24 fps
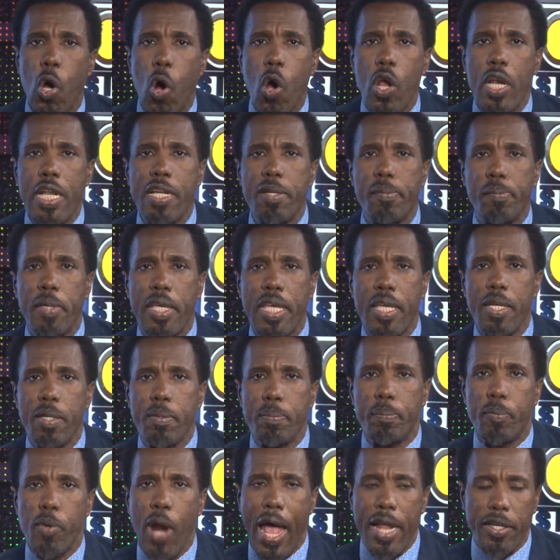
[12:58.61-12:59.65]
All and Me,
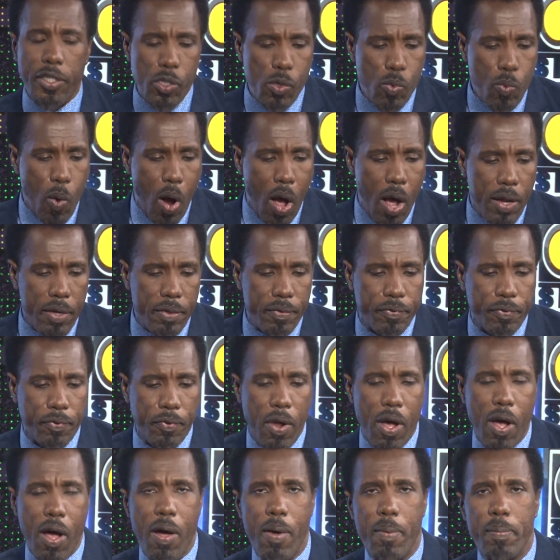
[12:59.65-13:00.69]
brand new one
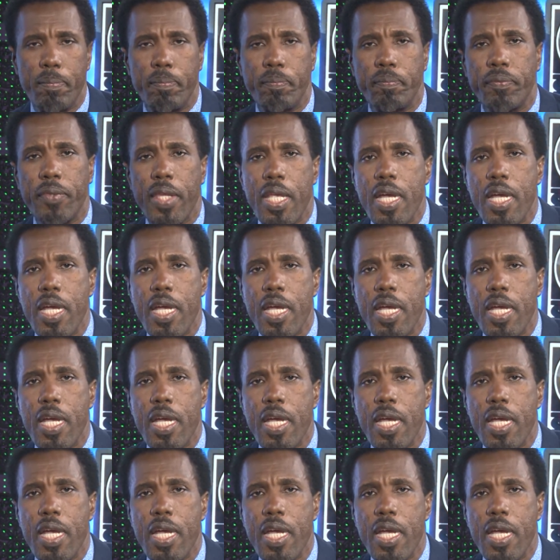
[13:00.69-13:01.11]
from